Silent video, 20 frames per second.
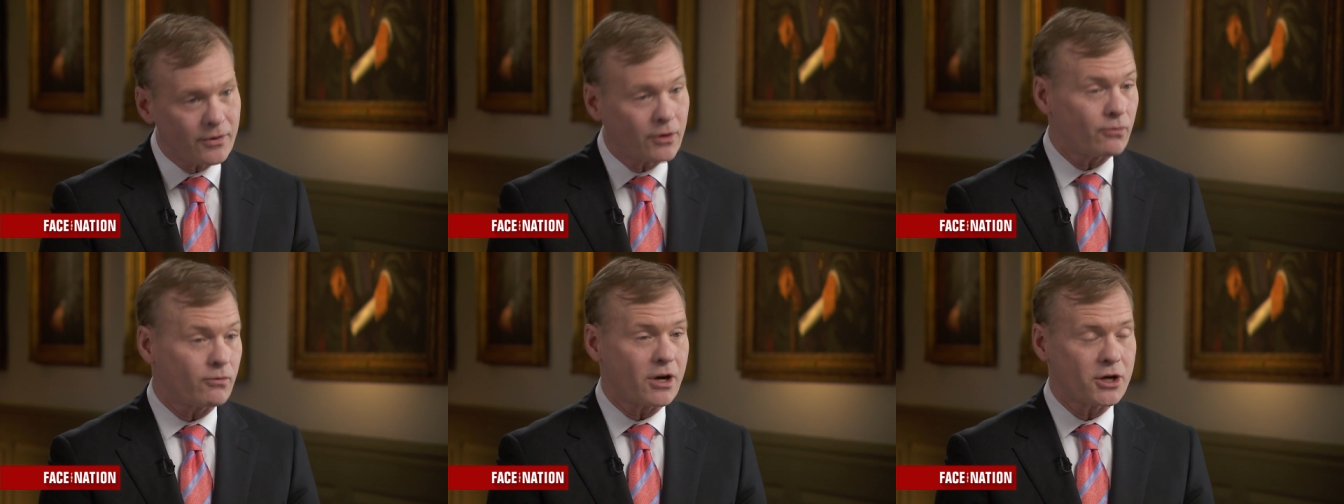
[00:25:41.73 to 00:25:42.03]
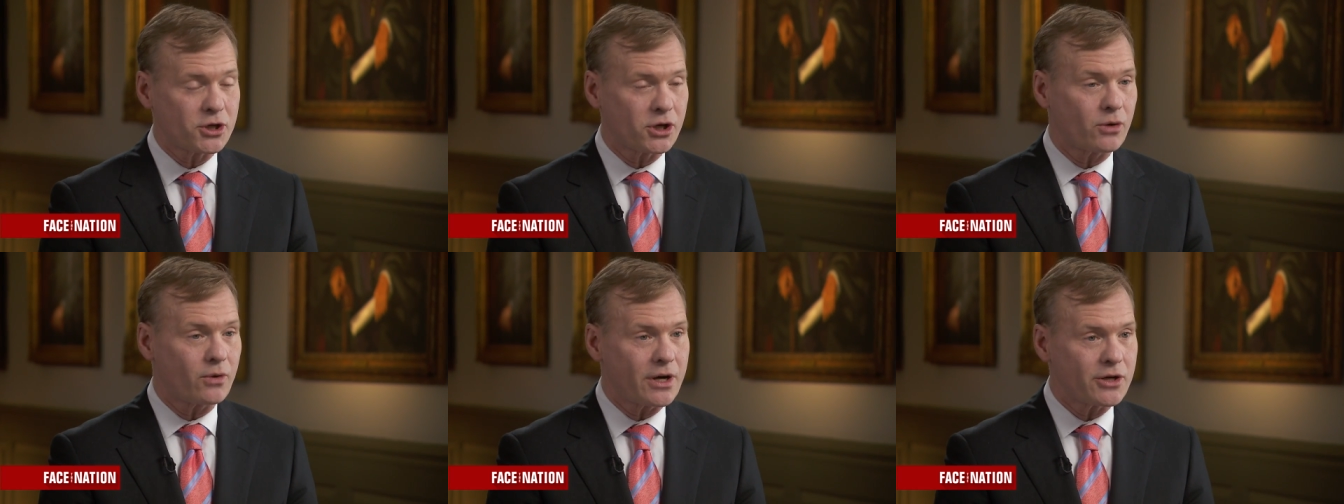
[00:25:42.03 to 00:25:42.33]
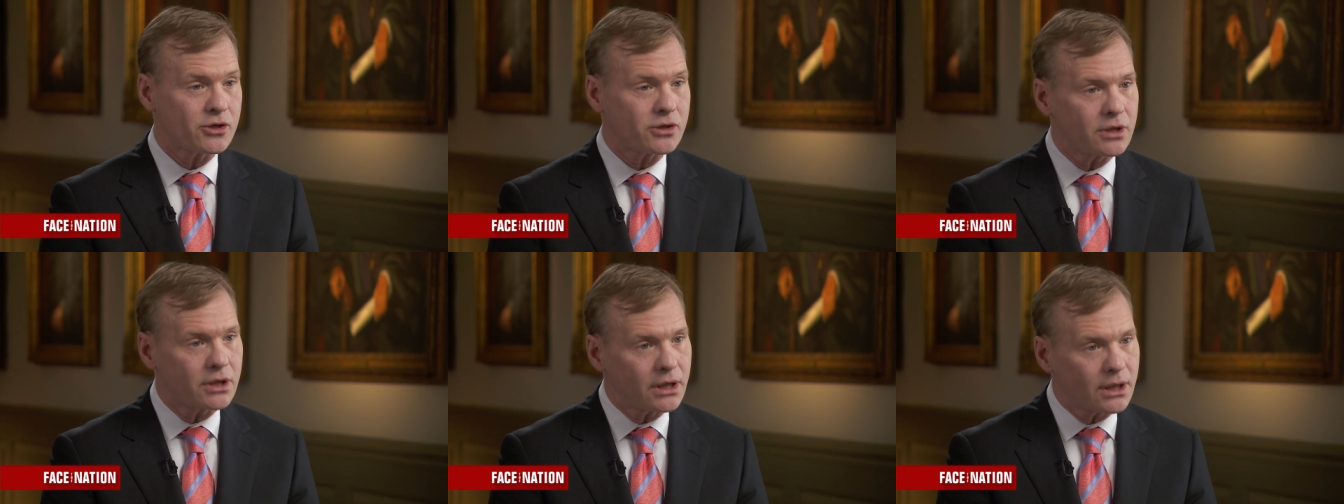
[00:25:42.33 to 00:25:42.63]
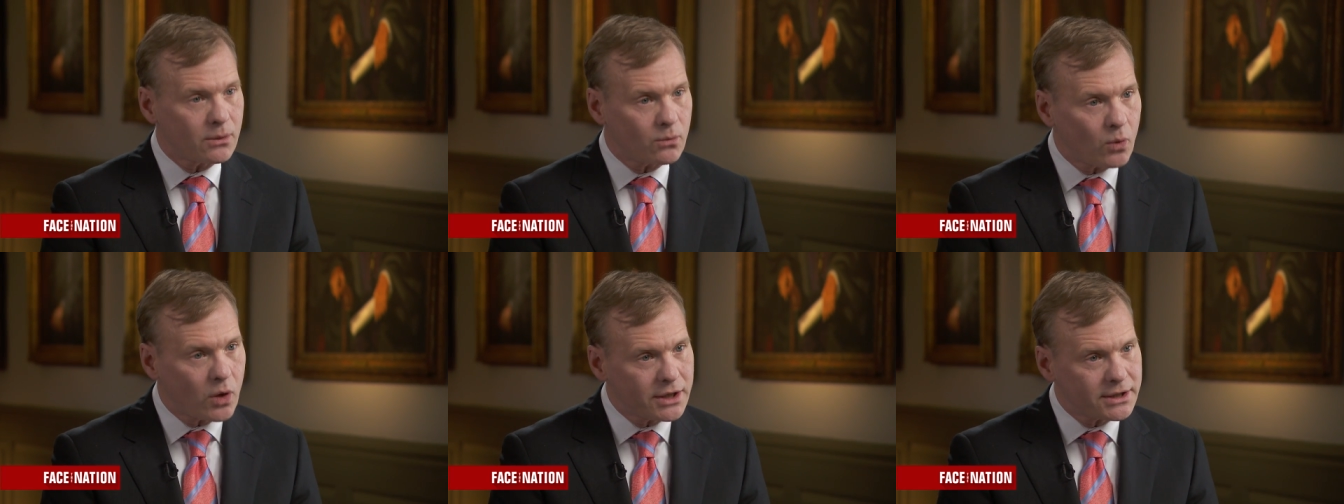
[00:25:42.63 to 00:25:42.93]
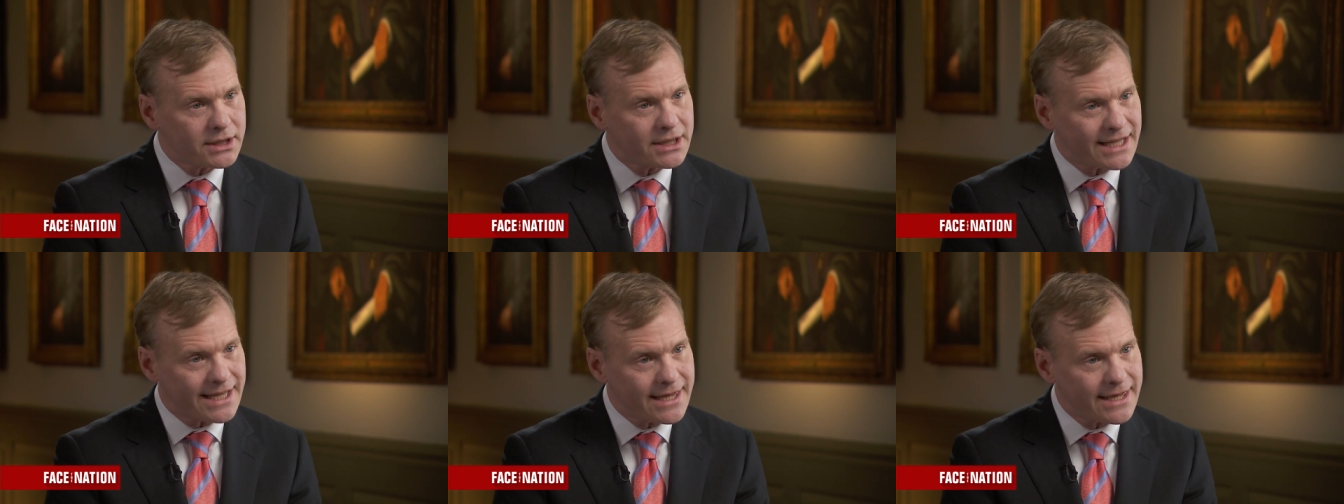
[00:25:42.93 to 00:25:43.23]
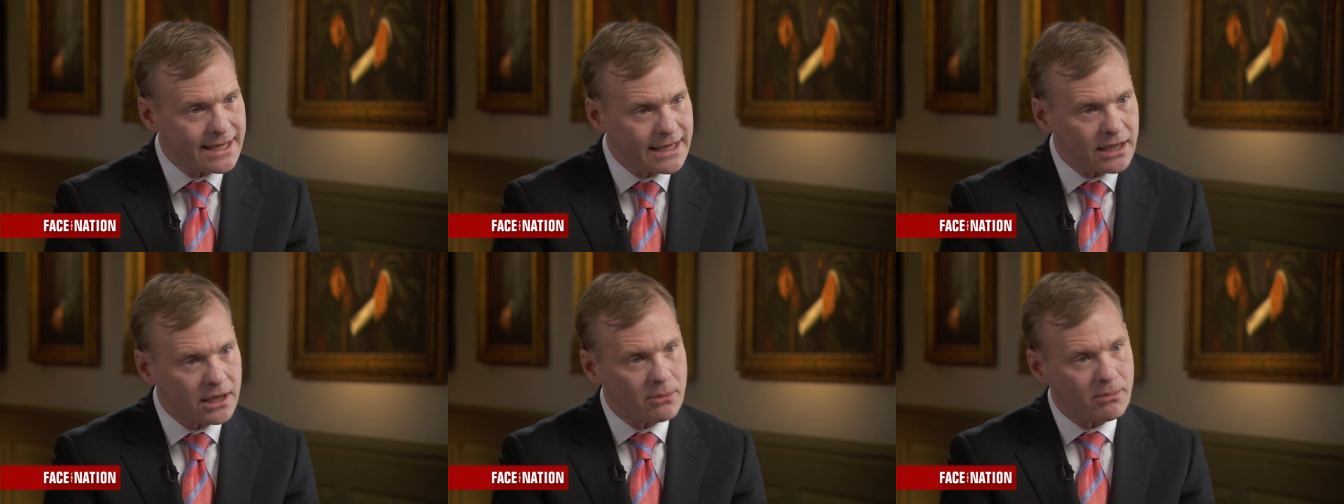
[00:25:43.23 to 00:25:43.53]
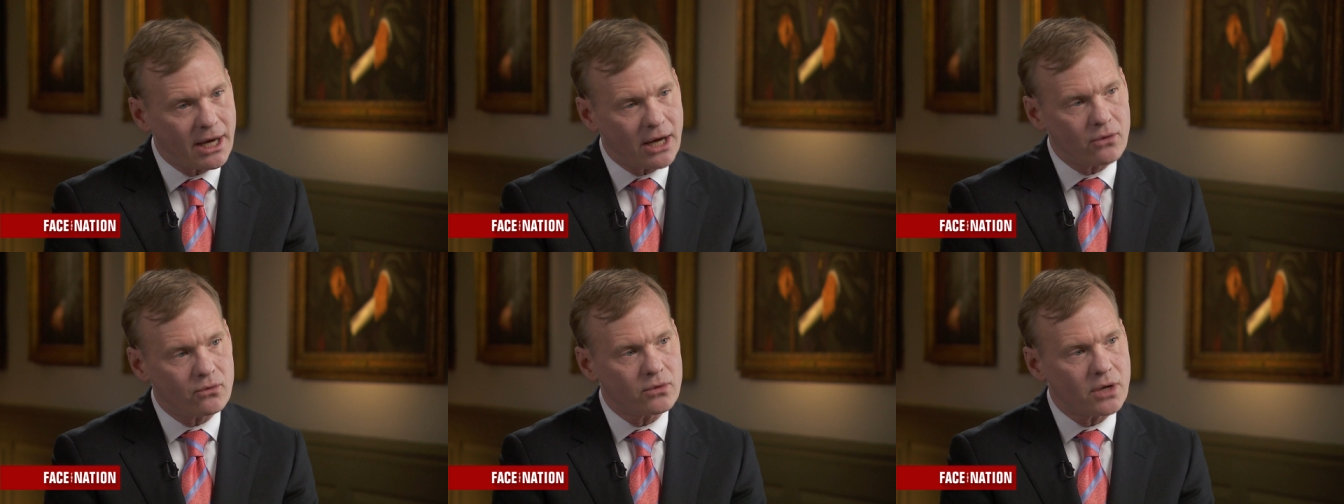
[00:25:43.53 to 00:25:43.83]
the Russia question and what to think
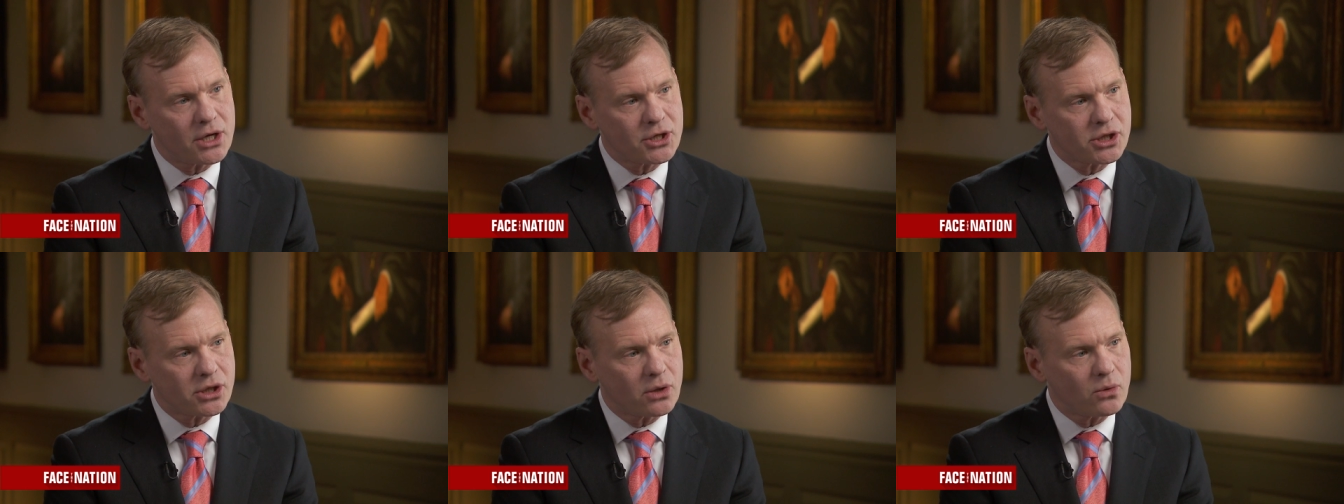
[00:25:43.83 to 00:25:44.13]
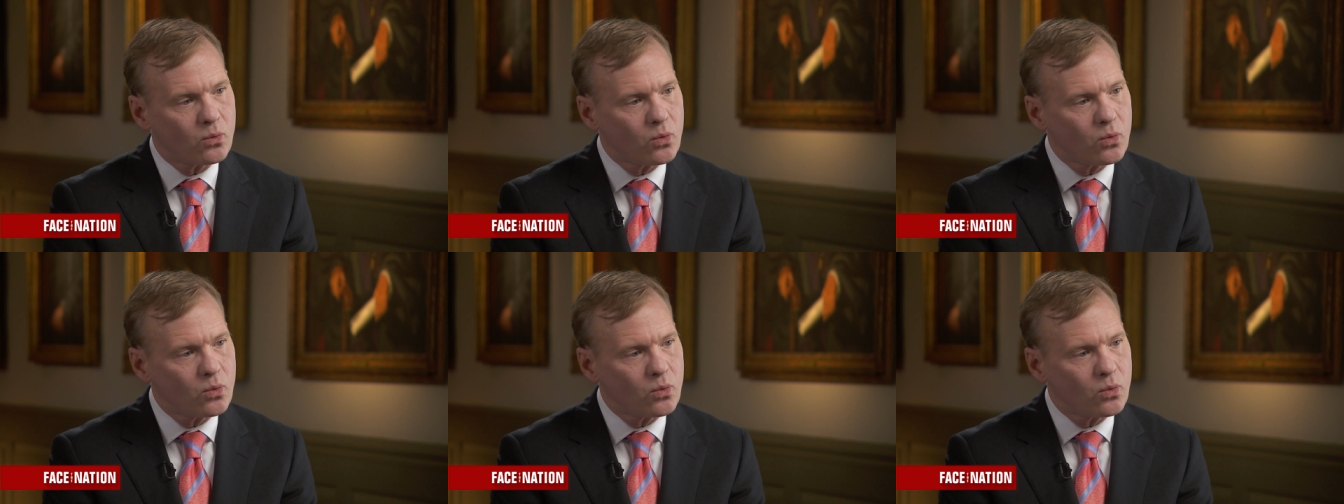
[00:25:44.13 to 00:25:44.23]
about Russia,